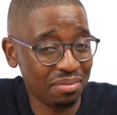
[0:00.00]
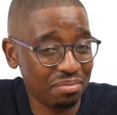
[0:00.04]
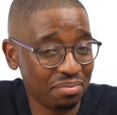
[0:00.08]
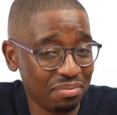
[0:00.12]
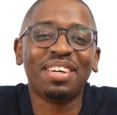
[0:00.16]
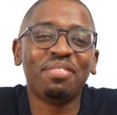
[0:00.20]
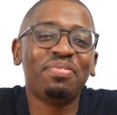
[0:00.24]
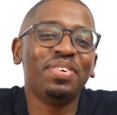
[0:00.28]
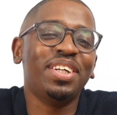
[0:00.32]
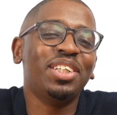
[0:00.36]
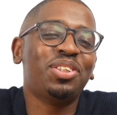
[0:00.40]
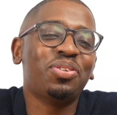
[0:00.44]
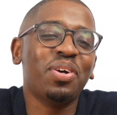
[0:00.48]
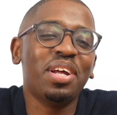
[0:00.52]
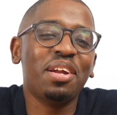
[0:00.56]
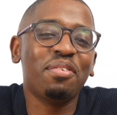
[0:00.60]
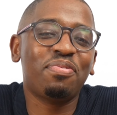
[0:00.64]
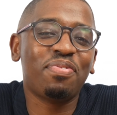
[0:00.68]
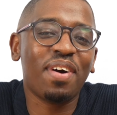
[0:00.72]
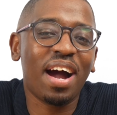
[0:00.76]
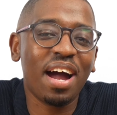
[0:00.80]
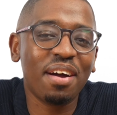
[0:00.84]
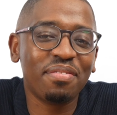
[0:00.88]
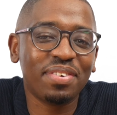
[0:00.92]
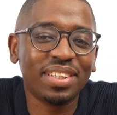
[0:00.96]
The
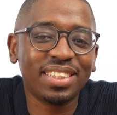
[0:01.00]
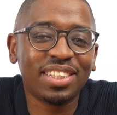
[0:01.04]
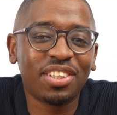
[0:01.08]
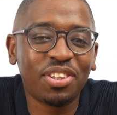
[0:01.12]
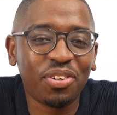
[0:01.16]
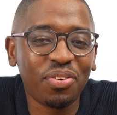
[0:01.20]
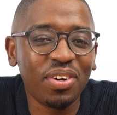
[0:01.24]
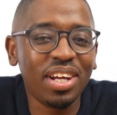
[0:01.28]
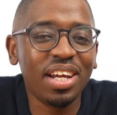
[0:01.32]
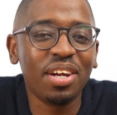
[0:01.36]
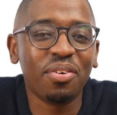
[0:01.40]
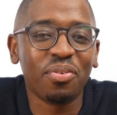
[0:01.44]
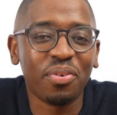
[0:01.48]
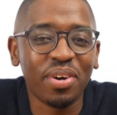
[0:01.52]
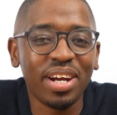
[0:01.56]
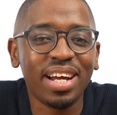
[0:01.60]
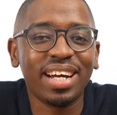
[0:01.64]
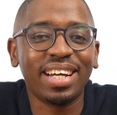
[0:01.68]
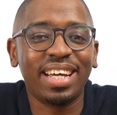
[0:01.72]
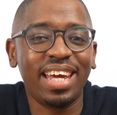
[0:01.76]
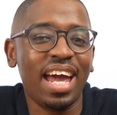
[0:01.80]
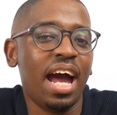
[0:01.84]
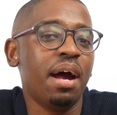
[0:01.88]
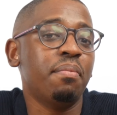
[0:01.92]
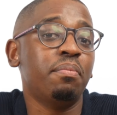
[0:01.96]
V25 has 3 rear
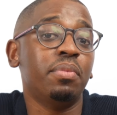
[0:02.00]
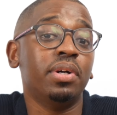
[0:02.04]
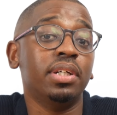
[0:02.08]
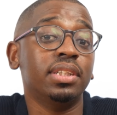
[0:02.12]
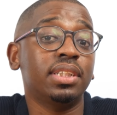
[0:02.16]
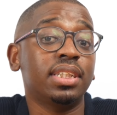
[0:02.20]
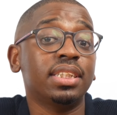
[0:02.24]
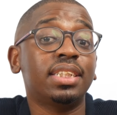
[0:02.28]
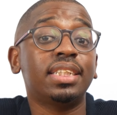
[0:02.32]
cameras, a